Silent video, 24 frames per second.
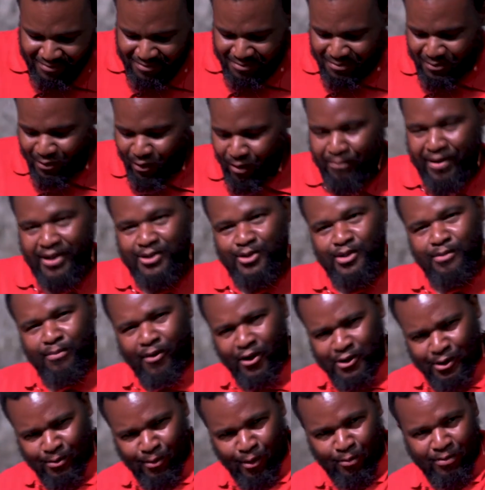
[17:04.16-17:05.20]
compared to the
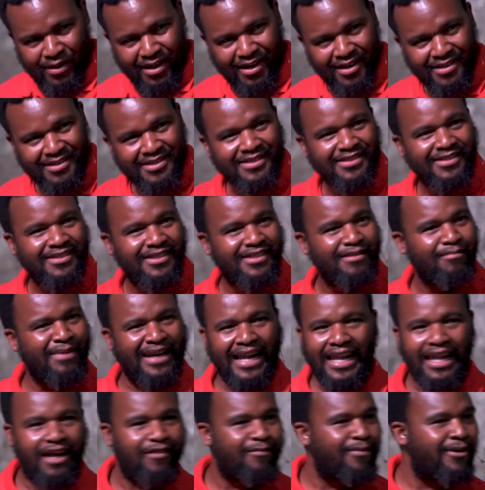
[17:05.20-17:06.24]
basketball players. But I
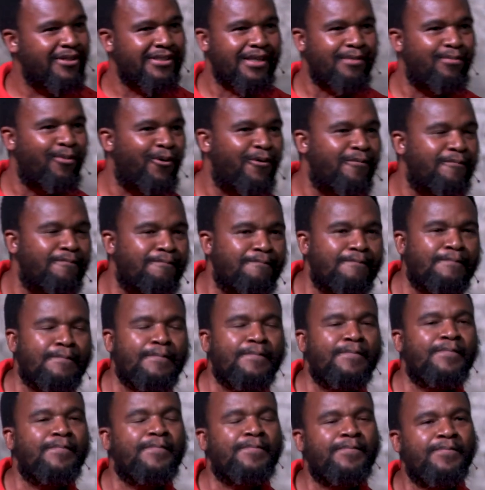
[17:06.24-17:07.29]
love basketball.
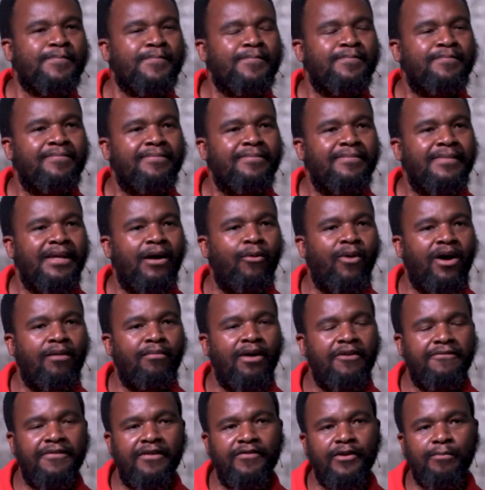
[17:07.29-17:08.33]
And one of my
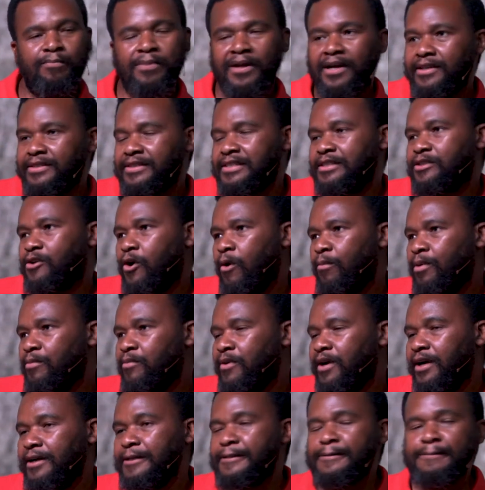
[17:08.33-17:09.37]
favorite players is Kobe
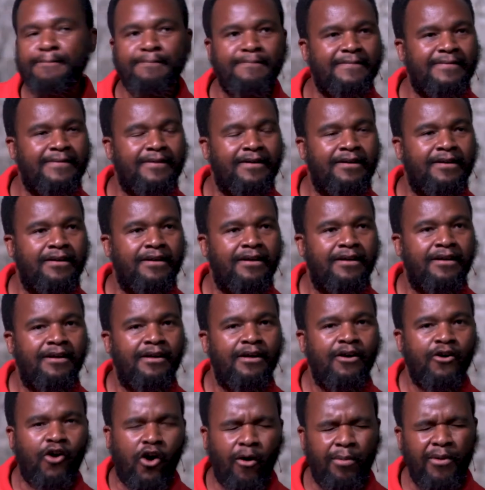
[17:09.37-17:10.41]
Bryant.
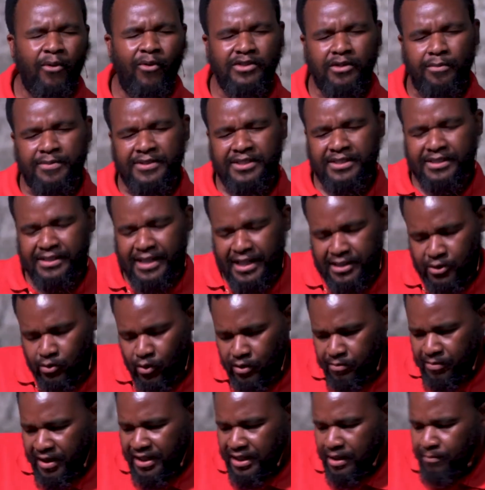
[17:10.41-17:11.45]
Kobe was obsessed with being the